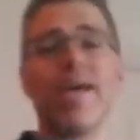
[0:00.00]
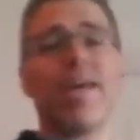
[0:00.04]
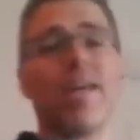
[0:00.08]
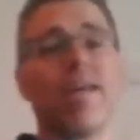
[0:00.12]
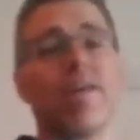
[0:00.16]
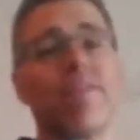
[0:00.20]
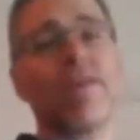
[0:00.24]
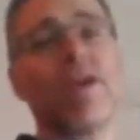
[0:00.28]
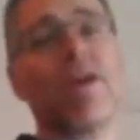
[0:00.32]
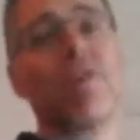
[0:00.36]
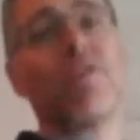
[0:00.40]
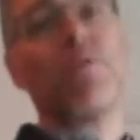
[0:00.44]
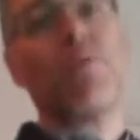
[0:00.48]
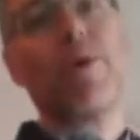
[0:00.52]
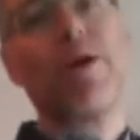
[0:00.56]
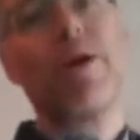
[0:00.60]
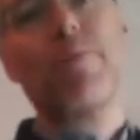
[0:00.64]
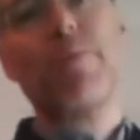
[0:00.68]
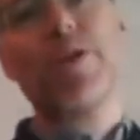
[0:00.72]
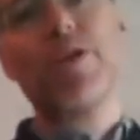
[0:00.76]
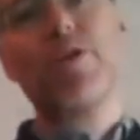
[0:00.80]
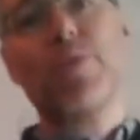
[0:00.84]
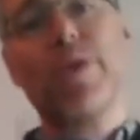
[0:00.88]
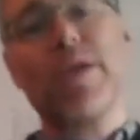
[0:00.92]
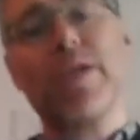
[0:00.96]
Now, the other way in
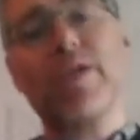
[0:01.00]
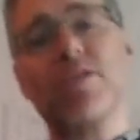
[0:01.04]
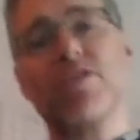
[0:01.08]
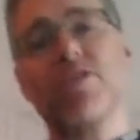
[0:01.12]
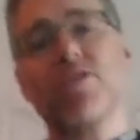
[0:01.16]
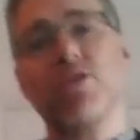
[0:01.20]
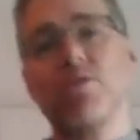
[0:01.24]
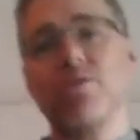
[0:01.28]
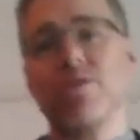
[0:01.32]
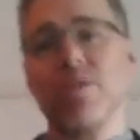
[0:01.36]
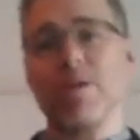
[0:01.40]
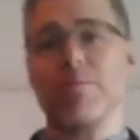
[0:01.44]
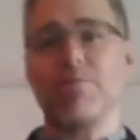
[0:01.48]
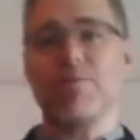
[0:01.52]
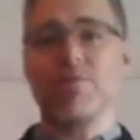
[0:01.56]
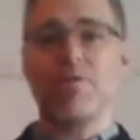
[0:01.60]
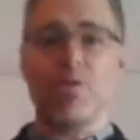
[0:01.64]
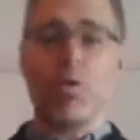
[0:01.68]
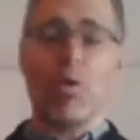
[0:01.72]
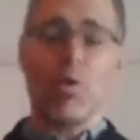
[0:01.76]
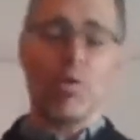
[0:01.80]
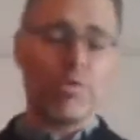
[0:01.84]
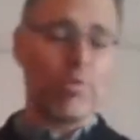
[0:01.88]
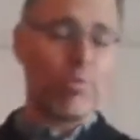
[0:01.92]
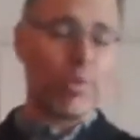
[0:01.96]
which we can do dips,
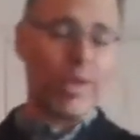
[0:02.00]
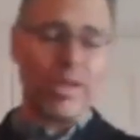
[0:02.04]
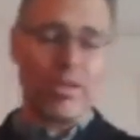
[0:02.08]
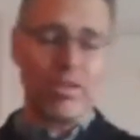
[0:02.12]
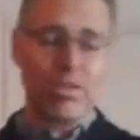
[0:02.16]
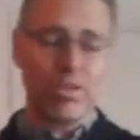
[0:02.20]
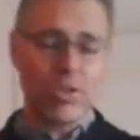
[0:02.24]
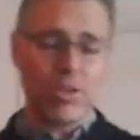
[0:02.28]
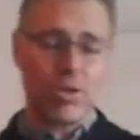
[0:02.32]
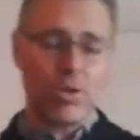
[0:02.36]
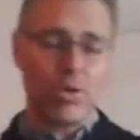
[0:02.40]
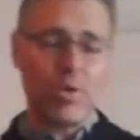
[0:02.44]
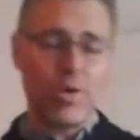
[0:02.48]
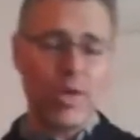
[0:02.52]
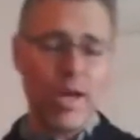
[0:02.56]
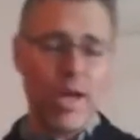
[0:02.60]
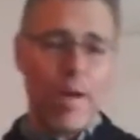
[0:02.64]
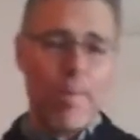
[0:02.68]
or we can do